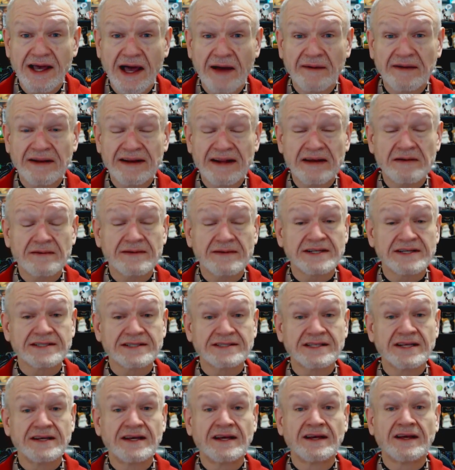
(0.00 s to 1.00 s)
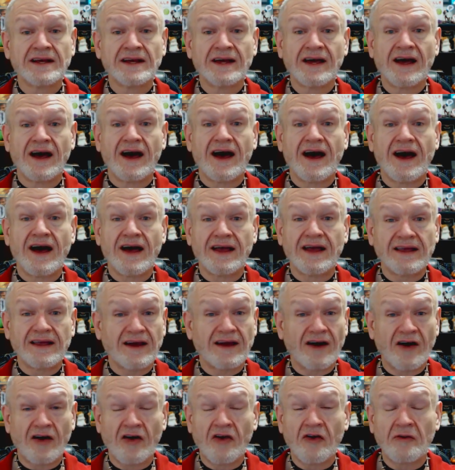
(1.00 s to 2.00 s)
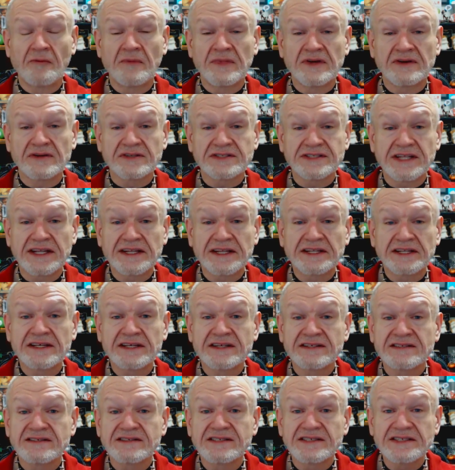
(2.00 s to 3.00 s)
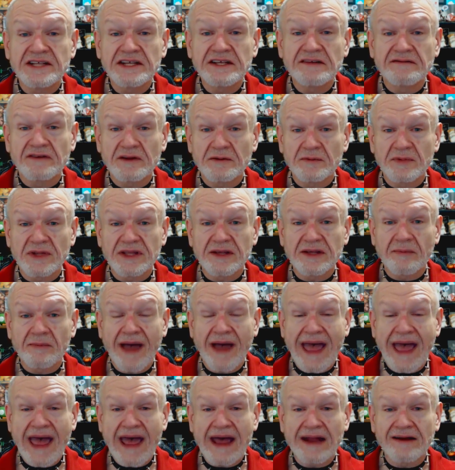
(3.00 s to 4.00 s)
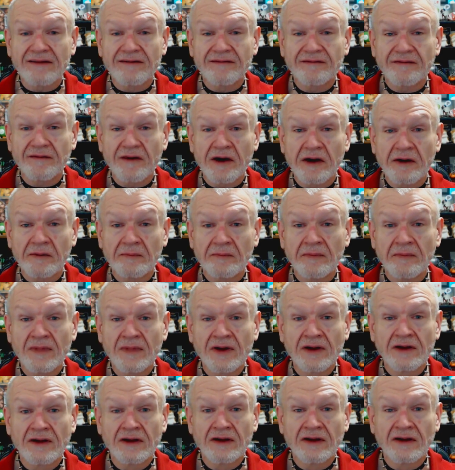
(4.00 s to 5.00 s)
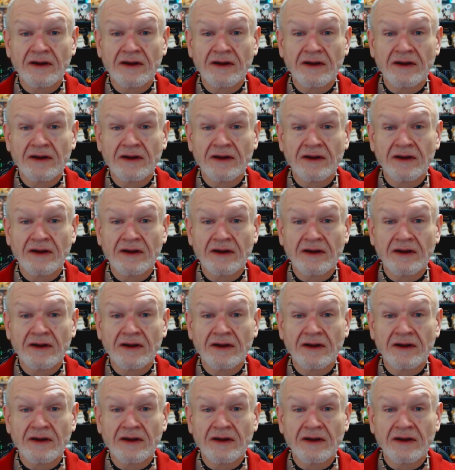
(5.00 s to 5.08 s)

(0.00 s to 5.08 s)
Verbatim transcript: I mean, it was almost inconceivably bad from